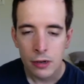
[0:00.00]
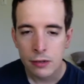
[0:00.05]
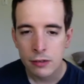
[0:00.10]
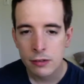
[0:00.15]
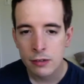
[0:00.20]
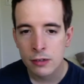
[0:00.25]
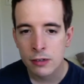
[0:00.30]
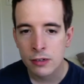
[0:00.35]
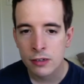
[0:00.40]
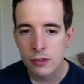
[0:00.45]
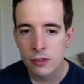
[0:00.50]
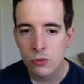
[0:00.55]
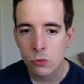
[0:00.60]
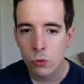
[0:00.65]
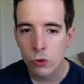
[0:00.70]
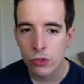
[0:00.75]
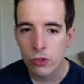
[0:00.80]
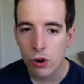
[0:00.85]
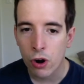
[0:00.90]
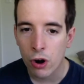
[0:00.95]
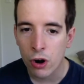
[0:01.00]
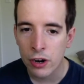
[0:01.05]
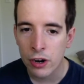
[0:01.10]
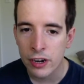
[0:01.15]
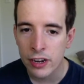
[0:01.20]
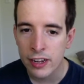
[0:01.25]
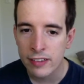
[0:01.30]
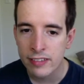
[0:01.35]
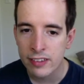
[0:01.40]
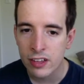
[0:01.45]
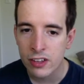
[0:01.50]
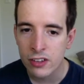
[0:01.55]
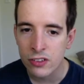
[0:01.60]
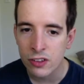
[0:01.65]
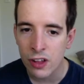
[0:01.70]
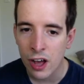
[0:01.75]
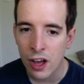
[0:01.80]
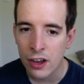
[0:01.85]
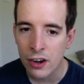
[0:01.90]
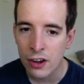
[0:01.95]
With art, it's a
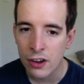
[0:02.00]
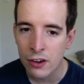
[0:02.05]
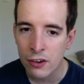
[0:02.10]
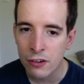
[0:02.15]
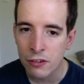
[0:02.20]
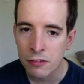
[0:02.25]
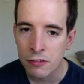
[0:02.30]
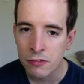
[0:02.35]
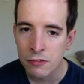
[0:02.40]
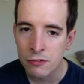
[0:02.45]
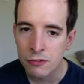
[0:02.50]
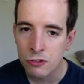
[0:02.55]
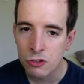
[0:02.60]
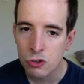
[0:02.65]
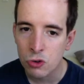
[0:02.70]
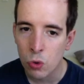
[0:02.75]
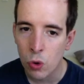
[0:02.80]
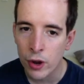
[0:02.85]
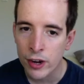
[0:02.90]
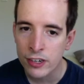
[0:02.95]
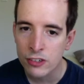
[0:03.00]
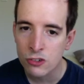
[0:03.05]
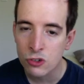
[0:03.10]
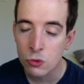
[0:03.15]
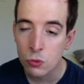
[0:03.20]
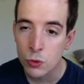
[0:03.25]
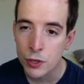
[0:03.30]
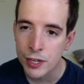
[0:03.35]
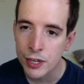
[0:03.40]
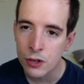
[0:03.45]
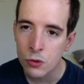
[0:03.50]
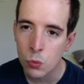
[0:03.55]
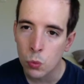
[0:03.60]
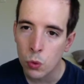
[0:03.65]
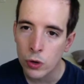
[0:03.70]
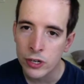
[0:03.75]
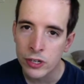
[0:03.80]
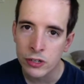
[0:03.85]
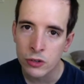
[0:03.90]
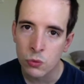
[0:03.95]
lot of trying to read
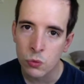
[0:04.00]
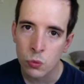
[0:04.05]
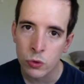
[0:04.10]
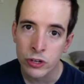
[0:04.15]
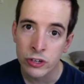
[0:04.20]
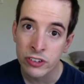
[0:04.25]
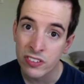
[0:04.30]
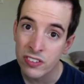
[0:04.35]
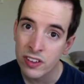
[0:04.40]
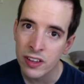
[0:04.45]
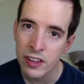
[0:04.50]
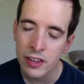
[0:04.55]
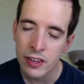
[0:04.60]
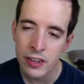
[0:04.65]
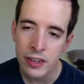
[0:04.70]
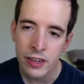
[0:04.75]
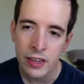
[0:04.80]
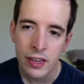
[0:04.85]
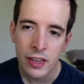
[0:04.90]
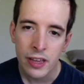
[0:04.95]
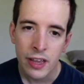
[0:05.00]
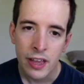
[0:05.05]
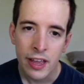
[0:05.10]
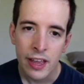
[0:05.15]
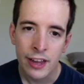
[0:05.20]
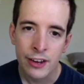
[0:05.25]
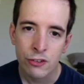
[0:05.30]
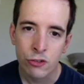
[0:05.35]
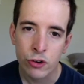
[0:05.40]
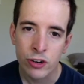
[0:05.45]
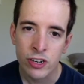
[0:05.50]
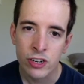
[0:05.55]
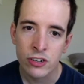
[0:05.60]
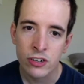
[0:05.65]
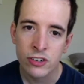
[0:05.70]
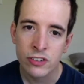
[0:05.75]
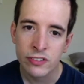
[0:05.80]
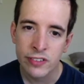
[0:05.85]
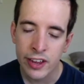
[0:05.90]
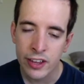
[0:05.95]
what you're seeing and trying to
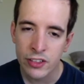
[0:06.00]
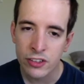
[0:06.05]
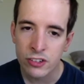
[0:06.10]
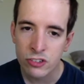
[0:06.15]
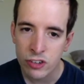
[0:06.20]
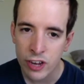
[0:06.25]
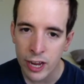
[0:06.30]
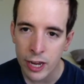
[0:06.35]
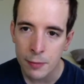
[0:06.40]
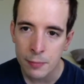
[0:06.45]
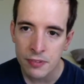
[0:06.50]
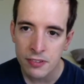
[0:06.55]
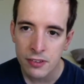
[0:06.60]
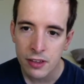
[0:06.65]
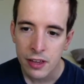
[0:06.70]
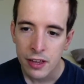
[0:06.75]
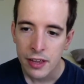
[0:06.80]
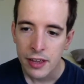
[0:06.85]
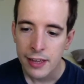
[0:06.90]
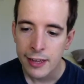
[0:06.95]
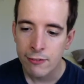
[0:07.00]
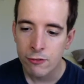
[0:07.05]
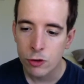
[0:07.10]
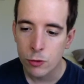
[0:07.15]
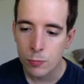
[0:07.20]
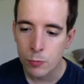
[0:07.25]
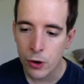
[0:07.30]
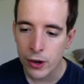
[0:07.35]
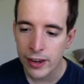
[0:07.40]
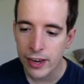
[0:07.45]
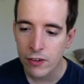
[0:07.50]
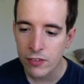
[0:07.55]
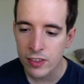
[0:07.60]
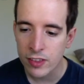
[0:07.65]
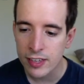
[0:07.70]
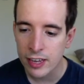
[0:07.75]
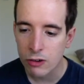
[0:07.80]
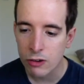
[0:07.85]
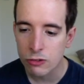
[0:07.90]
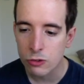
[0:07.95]
understand the shapes. If you break
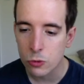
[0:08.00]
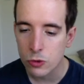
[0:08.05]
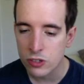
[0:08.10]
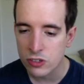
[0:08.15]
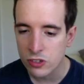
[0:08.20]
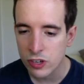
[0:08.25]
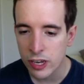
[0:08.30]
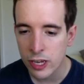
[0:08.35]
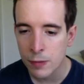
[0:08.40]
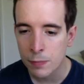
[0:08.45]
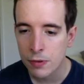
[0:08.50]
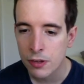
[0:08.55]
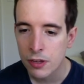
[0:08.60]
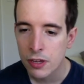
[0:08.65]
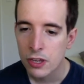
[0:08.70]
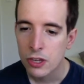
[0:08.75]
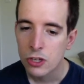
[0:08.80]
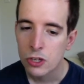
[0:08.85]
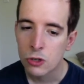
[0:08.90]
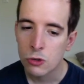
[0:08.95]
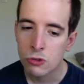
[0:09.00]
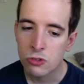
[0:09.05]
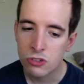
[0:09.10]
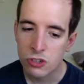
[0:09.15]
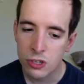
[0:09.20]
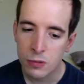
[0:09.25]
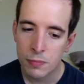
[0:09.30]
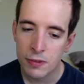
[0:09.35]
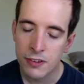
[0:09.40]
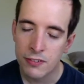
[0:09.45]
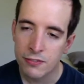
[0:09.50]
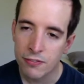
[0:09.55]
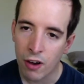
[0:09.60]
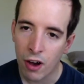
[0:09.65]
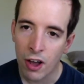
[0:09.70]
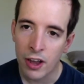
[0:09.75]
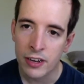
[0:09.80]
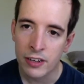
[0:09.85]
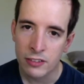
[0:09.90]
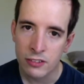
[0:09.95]
everything down to a shape, you should be
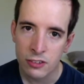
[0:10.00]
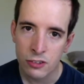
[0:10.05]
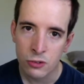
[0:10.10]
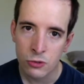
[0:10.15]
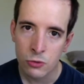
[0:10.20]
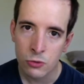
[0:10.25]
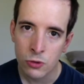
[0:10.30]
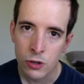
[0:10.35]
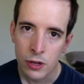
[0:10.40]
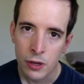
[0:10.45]
fine to